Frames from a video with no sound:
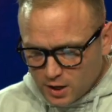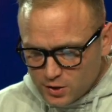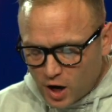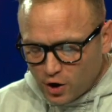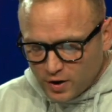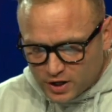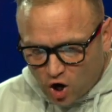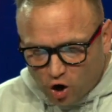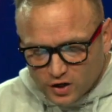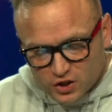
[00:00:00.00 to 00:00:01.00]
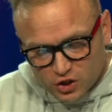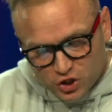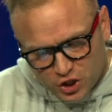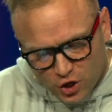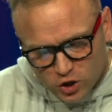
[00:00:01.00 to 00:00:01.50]
not only called as a
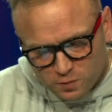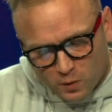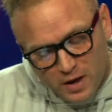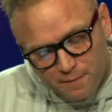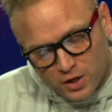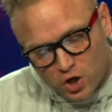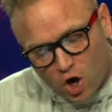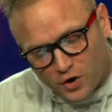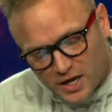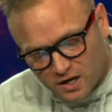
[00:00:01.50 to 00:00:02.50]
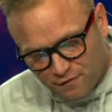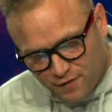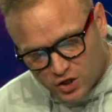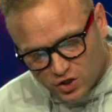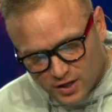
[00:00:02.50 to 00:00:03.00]
church, but we have been called
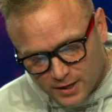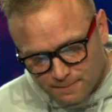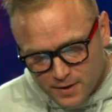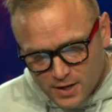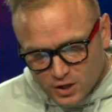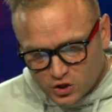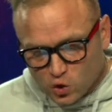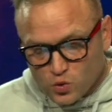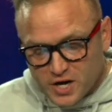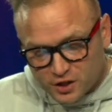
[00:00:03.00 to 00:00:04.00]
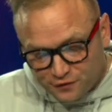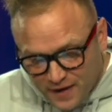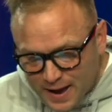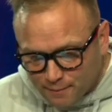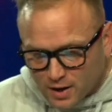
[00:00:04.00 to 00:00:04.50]
individually to reach
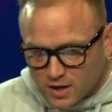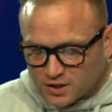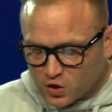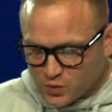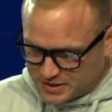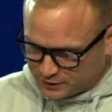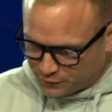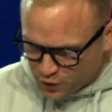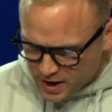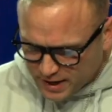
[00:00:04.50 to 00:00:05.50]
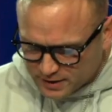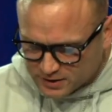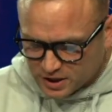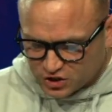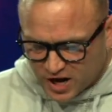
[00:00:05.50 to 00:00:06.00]
families and to reach friends
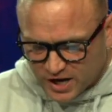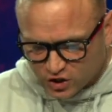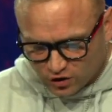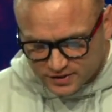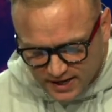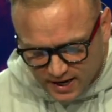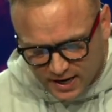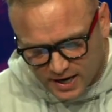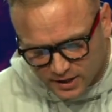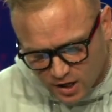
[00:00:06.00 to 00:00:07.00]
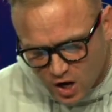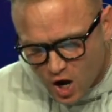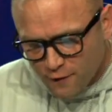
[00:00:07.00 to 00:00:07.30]
and to change our city and to,